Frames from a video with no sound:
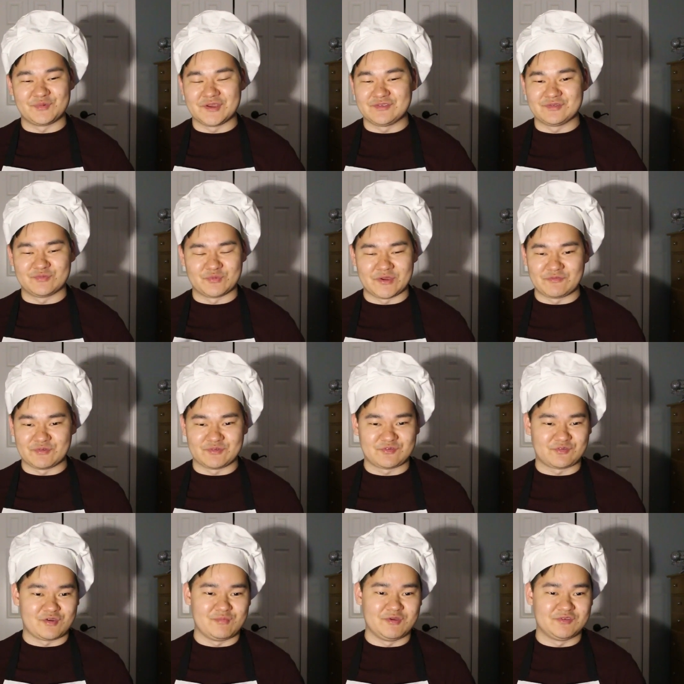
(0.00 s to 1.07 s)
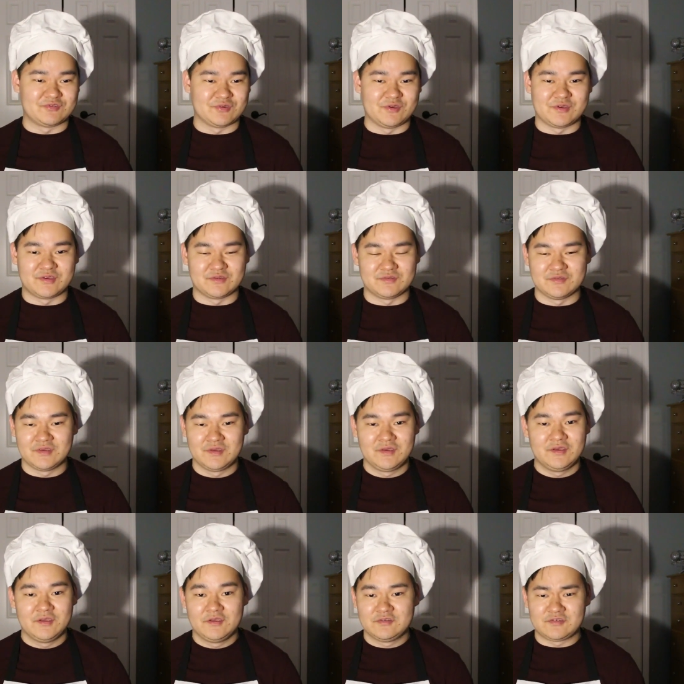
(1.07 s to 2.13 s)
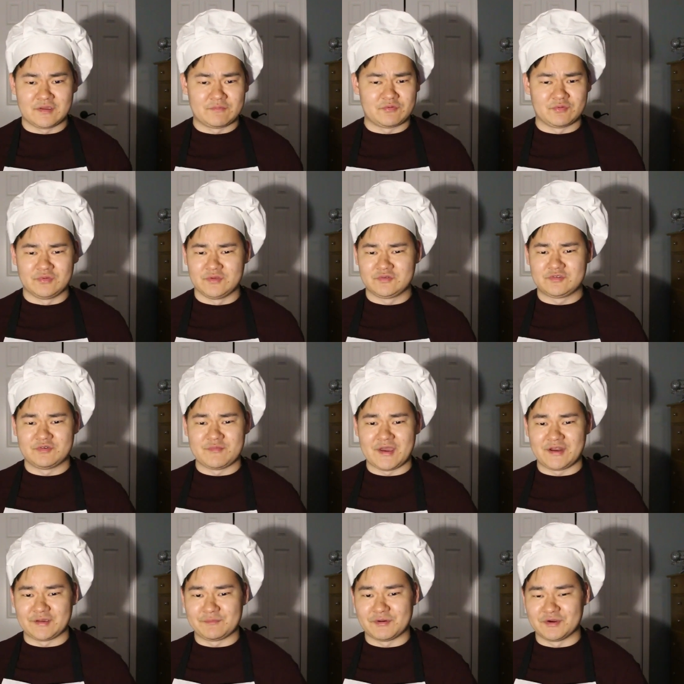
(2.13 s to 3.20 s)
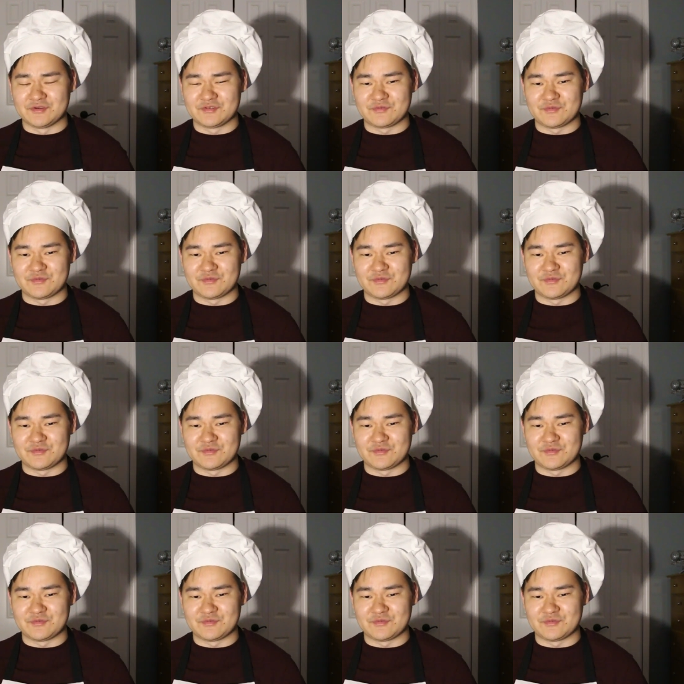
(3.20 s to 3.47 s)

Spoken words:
Wait for streaming so you can skip through the traumatic parts